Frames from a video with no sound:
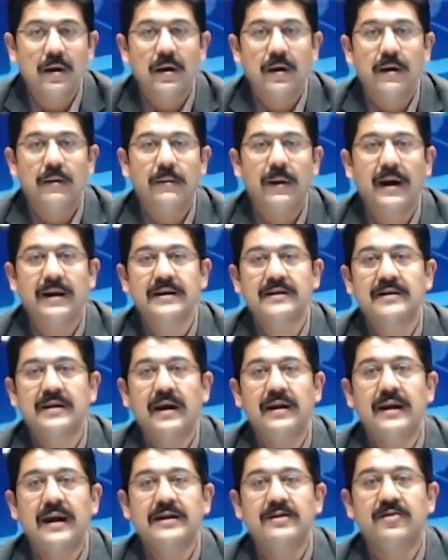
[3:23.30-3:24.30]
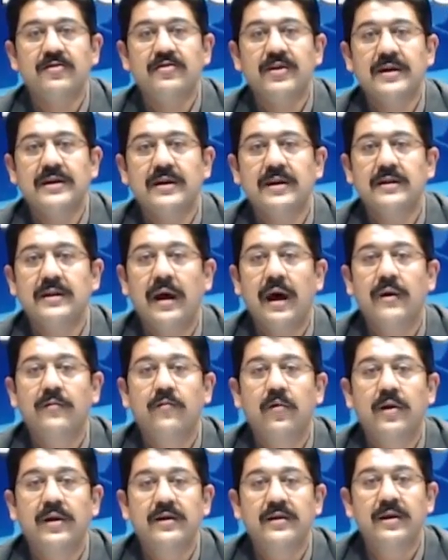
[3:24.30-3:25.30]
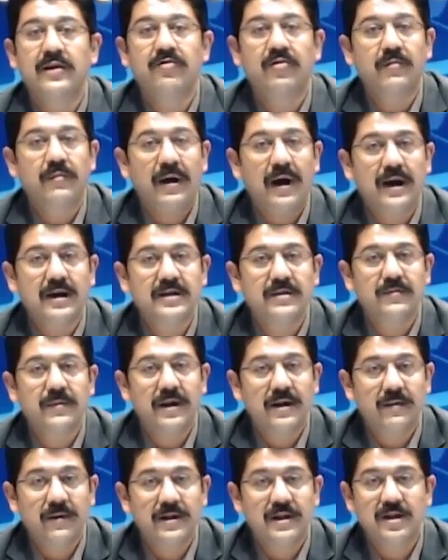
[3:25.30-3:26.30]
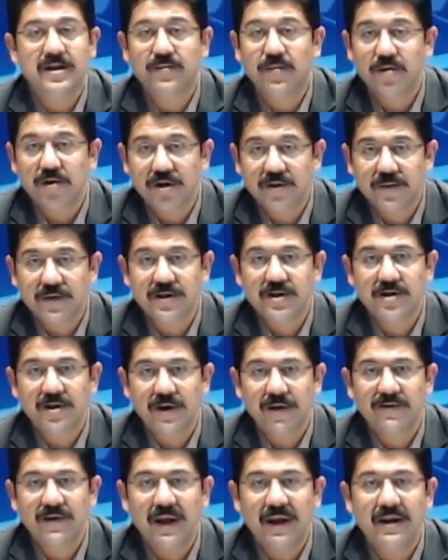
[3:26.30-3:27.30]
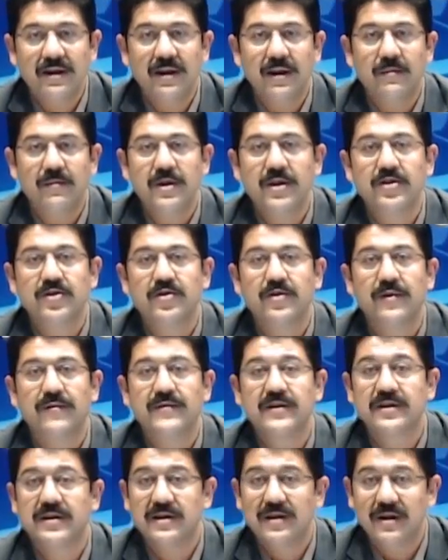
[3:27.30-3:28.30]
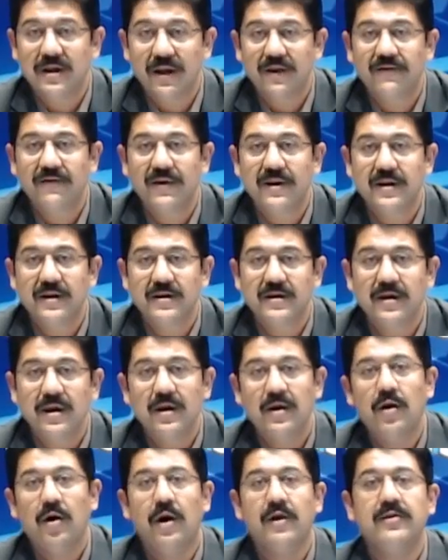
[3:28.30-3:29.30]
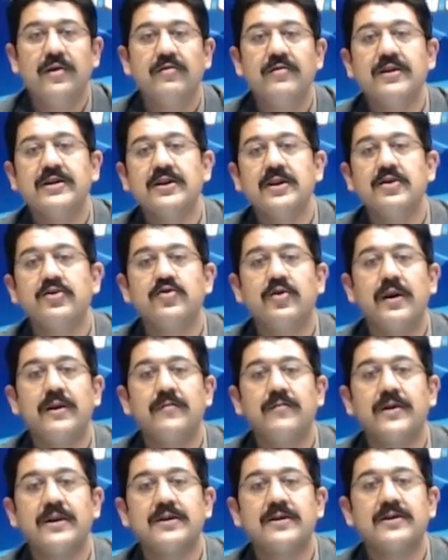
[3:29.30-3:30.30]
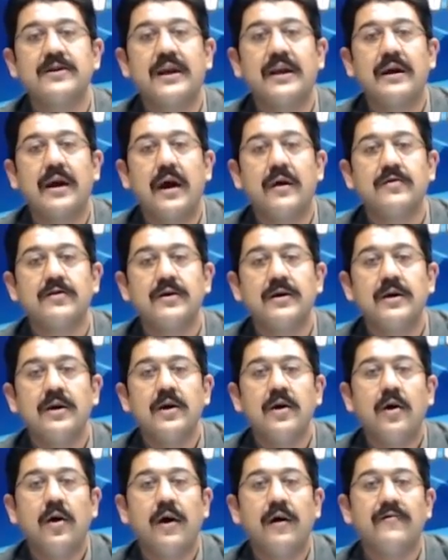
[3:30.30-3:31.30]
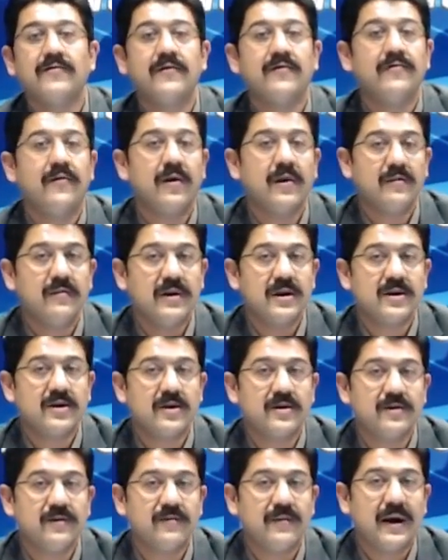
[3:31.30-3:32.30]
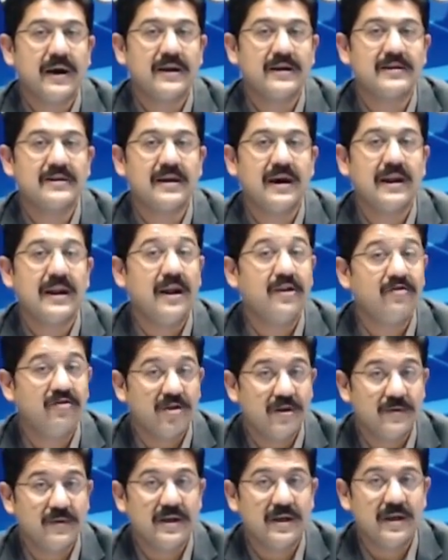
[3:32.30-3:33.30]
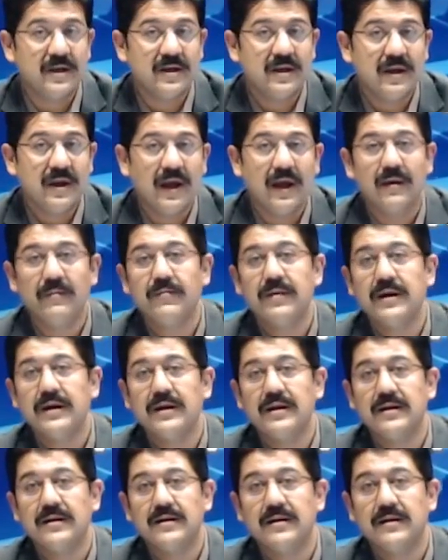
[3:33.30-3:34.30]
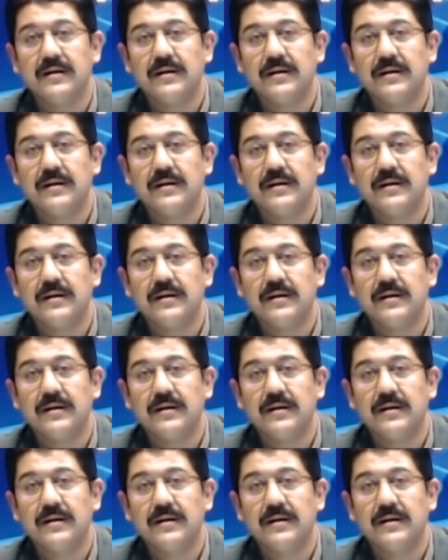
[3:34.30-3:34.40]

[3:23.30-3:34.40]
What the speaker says: Pakistan has rejected the unwarranted remarks made by the spokesperson of the Indian Ministry of External Affairs on the recent joint press stakeout of the foreign ministers of Pakistan and Germany in Berlin.